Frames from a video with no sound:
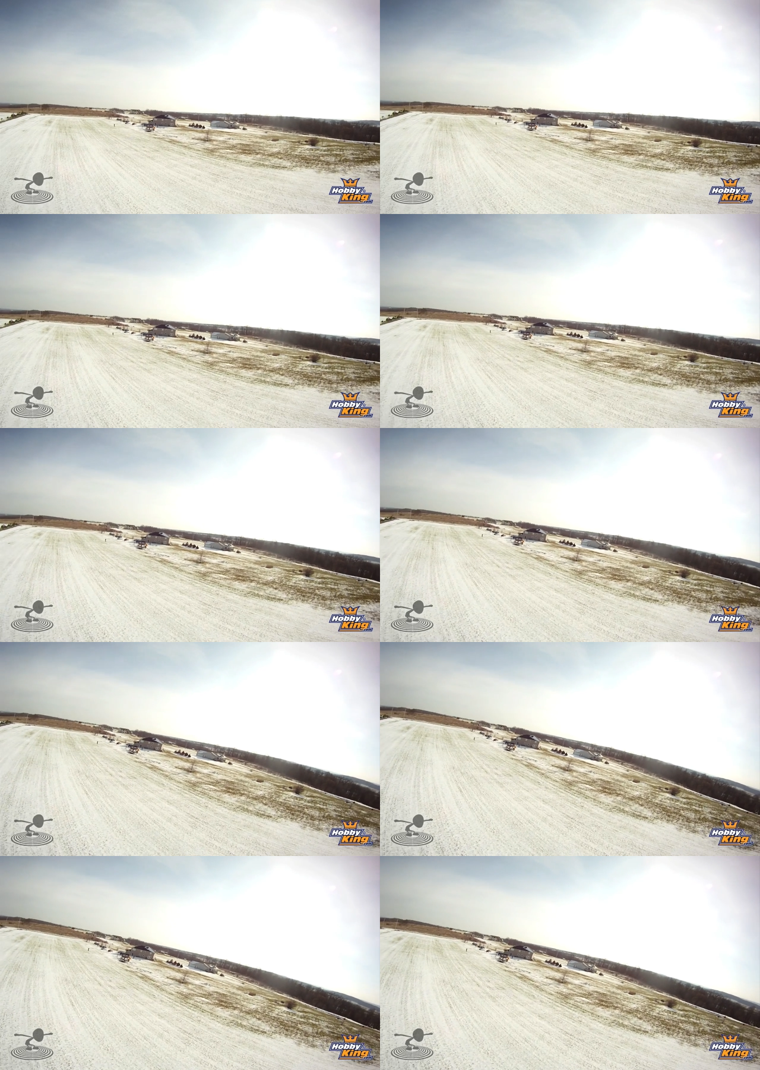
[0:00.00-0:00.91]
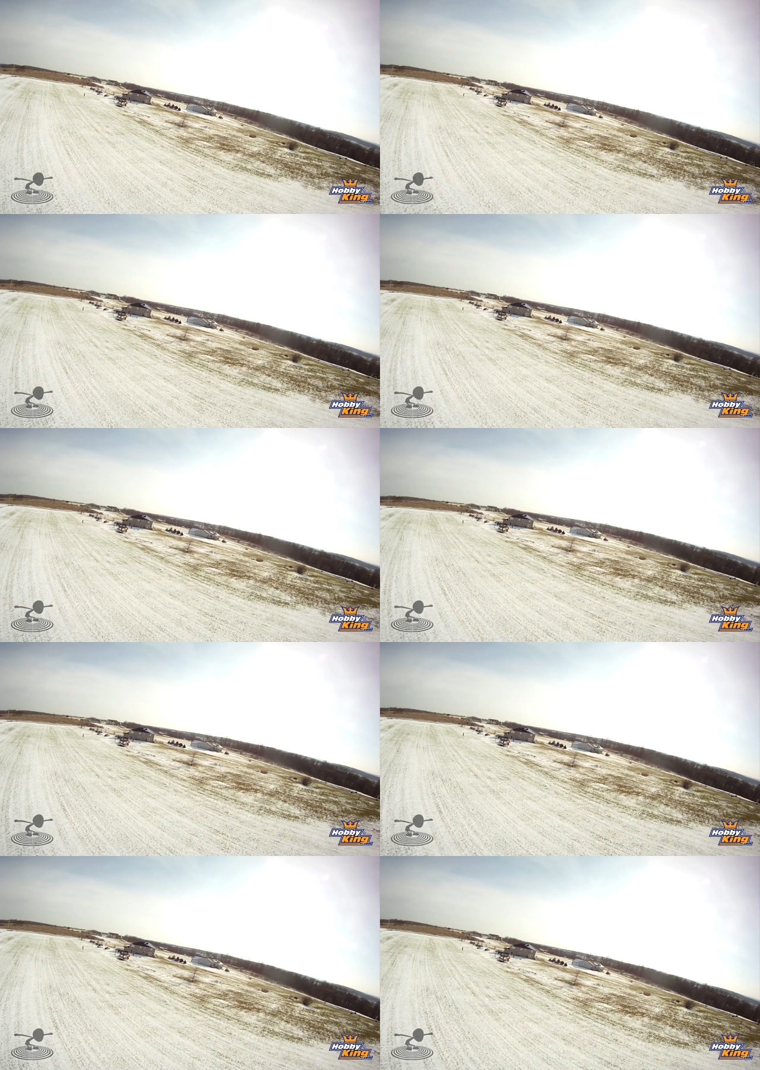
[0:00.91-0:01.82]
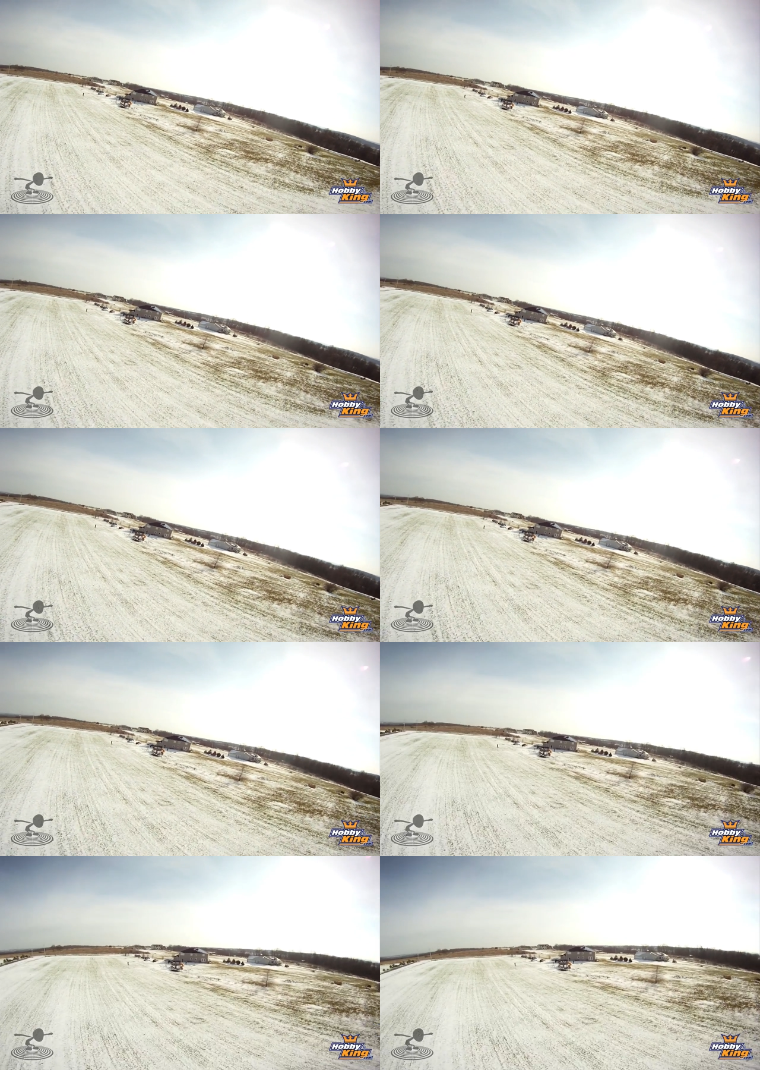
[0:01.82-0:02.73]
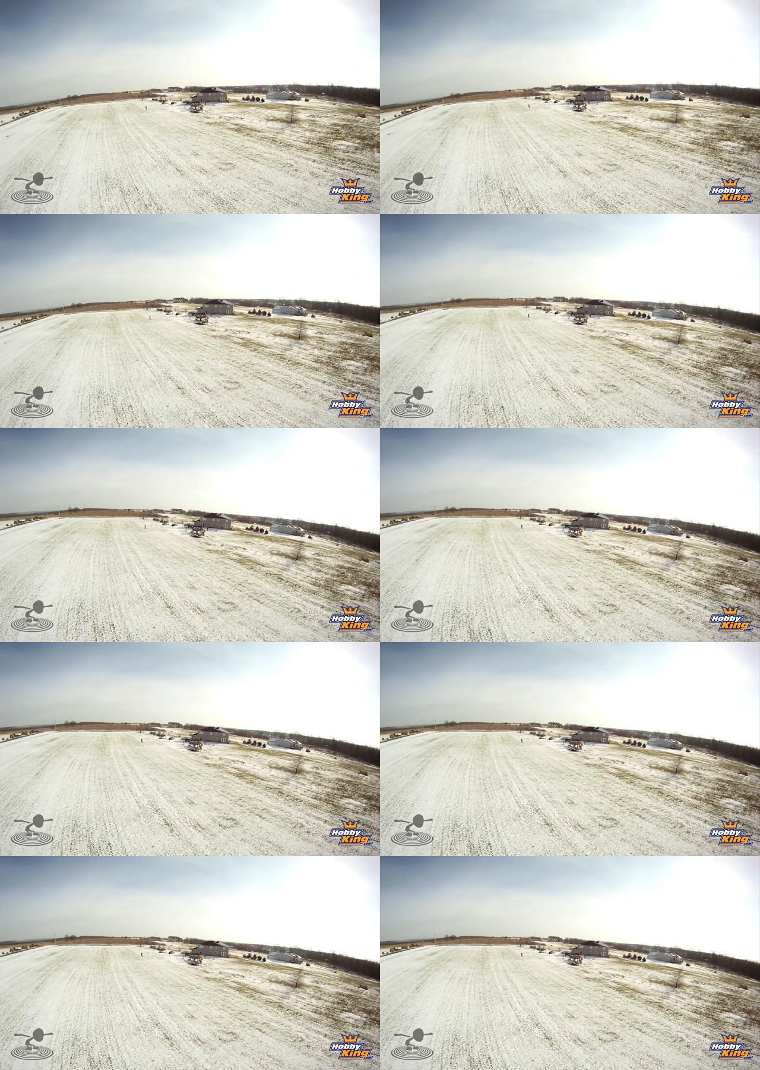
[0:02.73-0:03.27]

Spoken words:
(no speaker visible)